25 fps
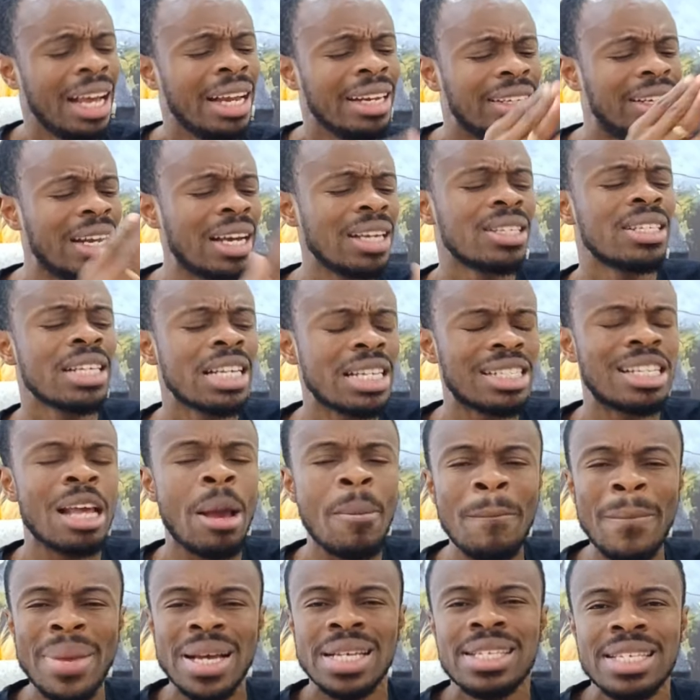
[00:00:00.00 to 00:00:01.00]
This is the
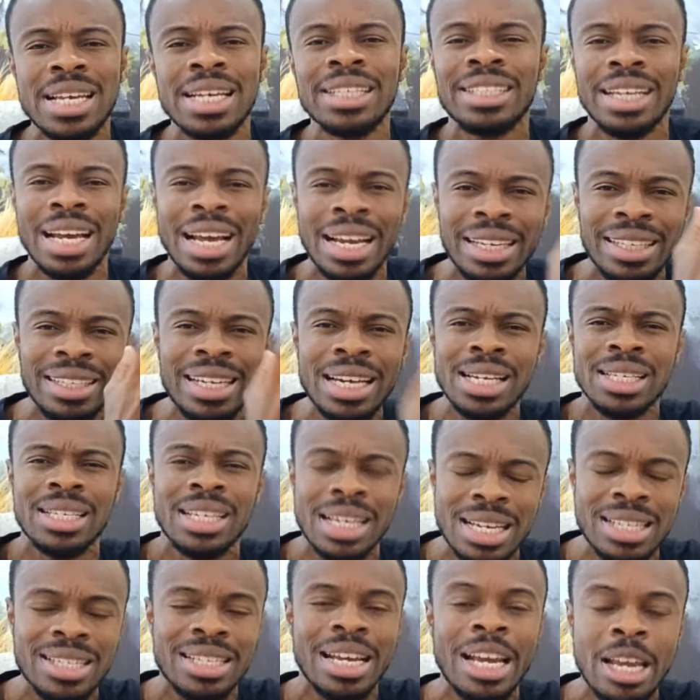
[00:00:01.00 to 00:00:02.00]
message and this
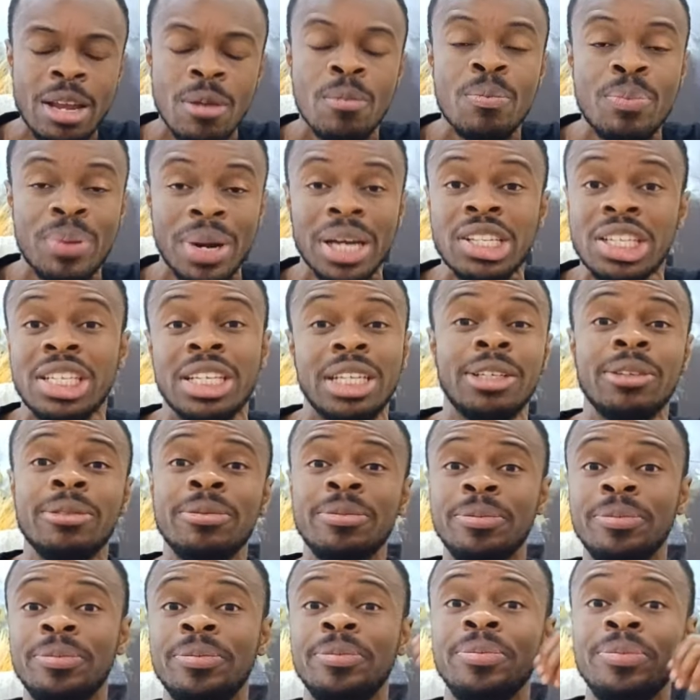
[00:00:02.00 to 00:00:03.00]
is the impression.
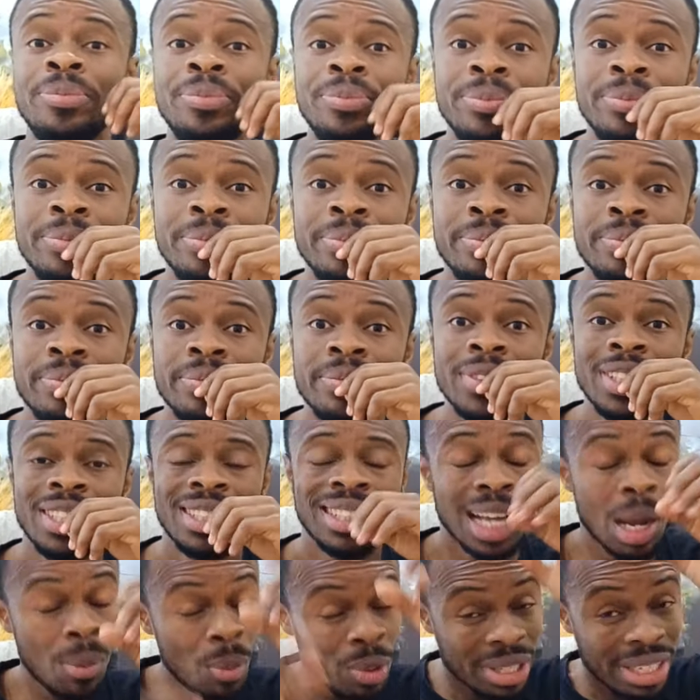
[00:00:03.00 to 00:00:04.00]

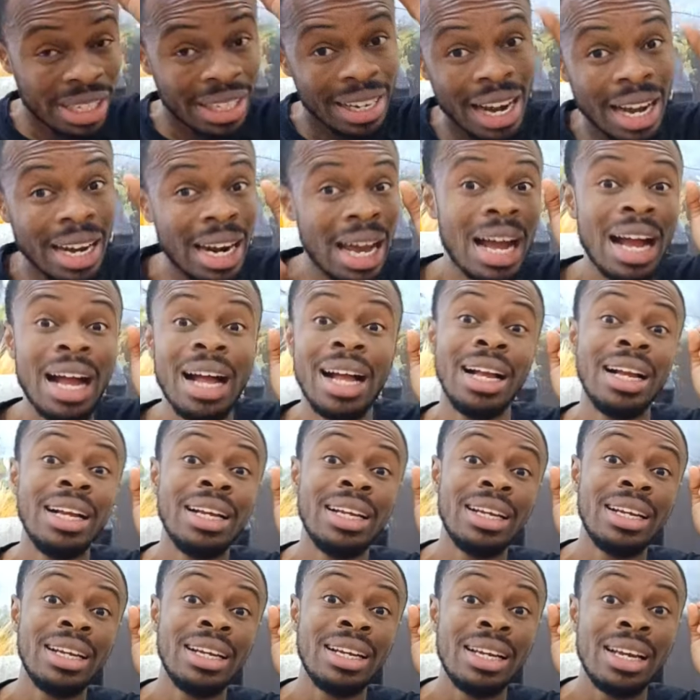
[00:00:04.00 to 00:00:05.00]
Namuti Ghana, ha.
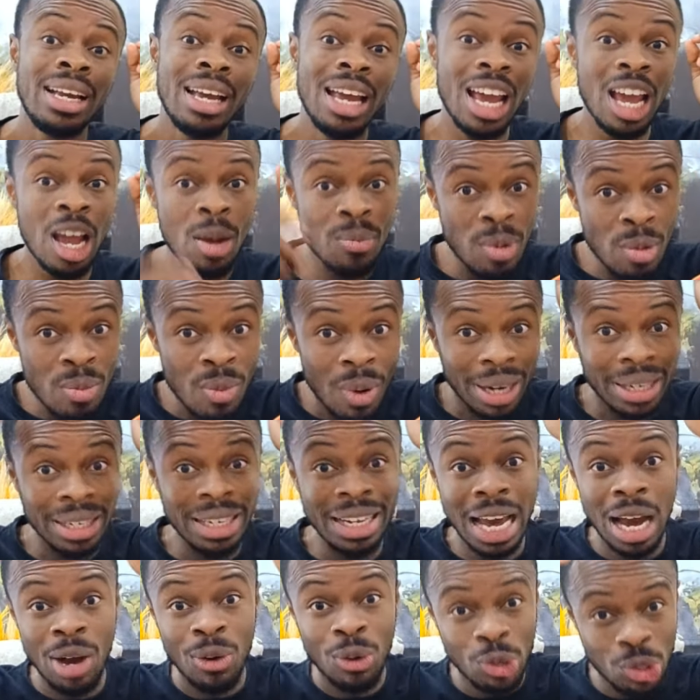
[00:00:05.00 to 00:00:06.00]
Eh, bu mwani
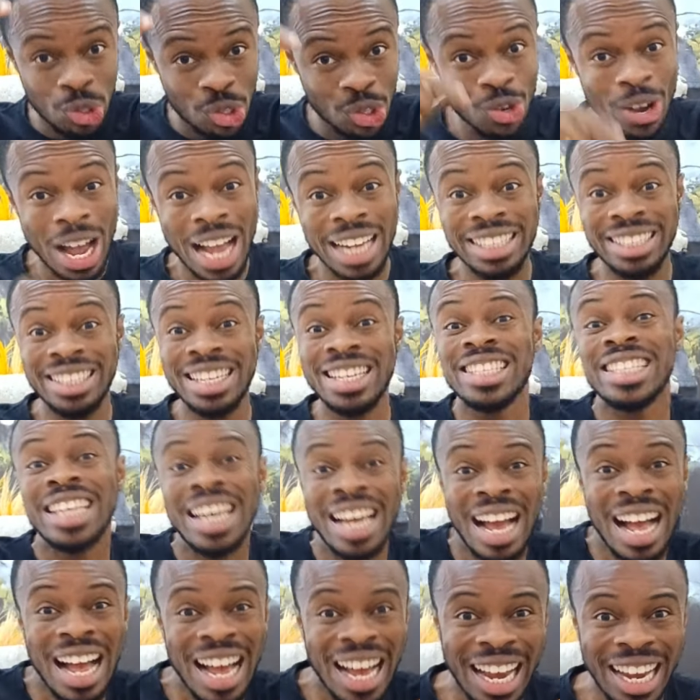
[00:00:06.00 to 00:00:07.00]
e guso, achye se,
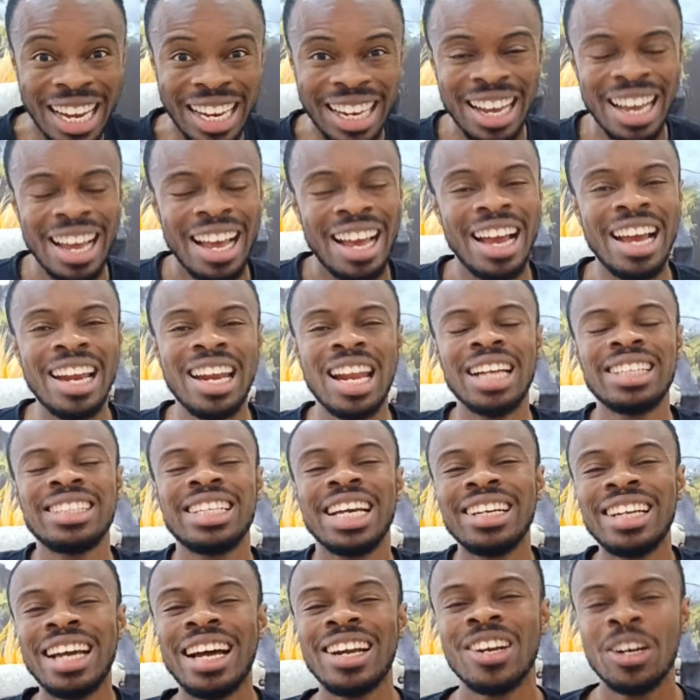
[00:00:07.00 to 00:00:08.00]
hain, hena
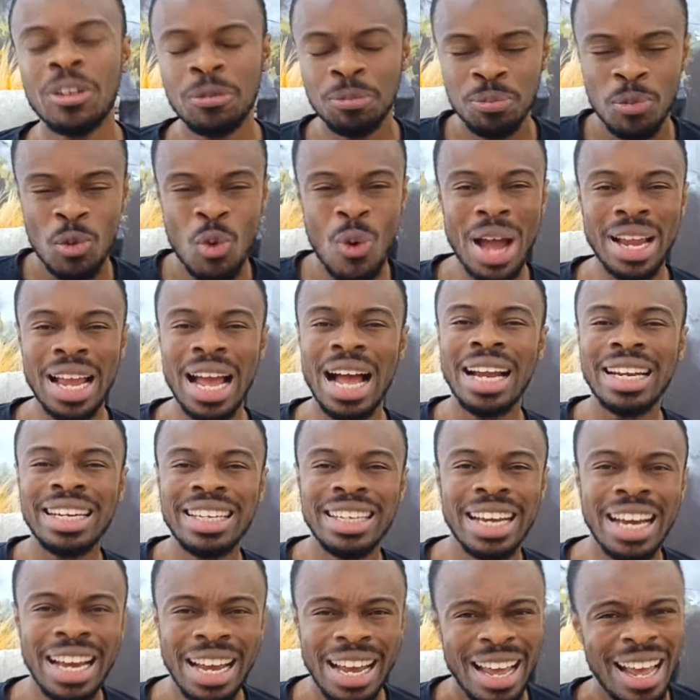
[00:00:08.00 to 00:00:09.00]
cheda na, waya
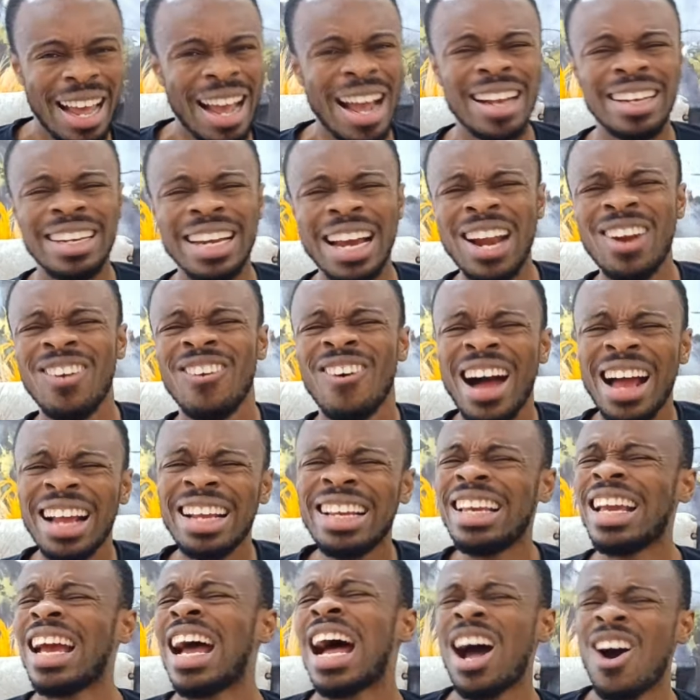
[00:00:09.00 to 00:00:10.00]
adie, edie no
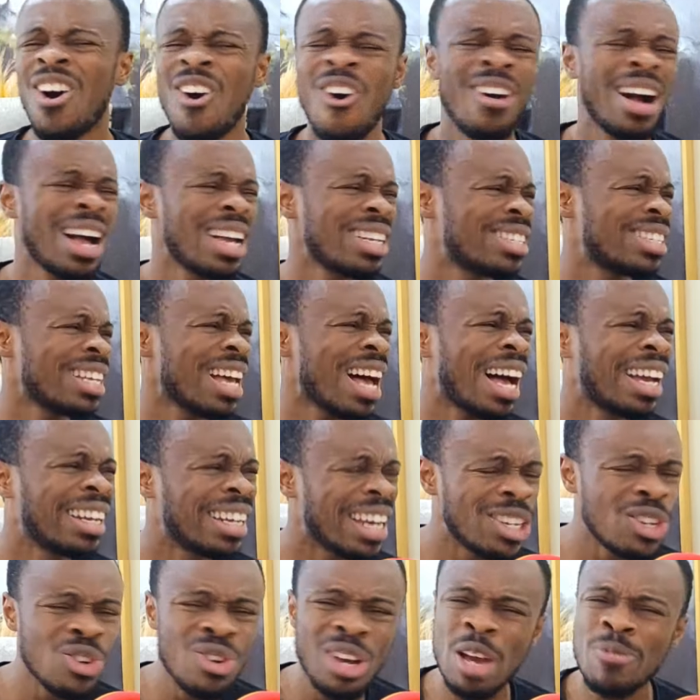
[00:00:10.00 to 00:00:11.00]
ya, o kasa at
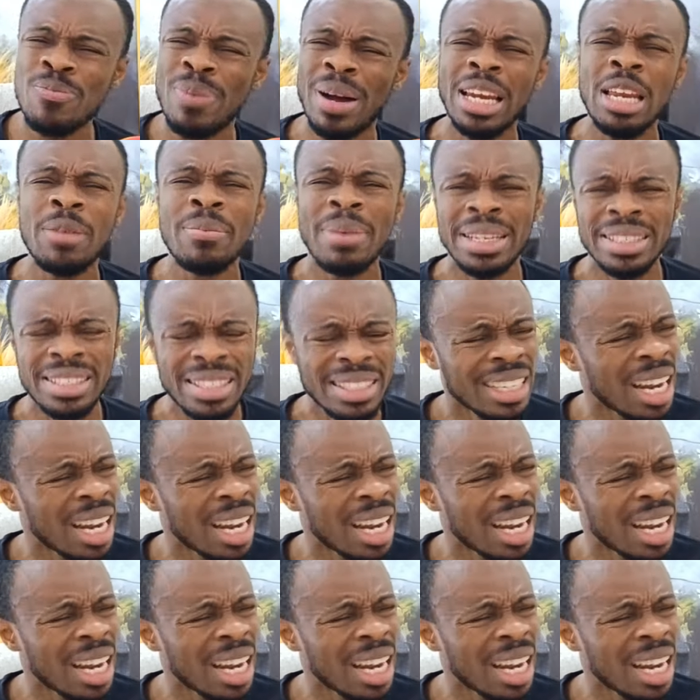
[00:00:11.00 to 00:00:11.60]
the UK Parliament.